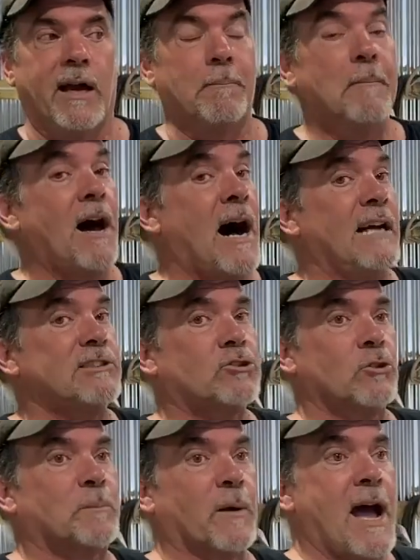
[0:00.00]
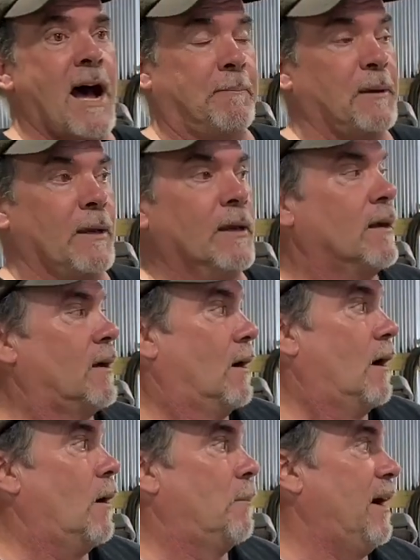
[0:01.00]
I'm not super happy
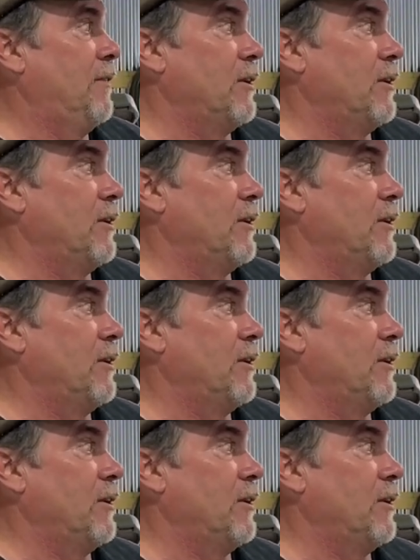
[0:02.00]
about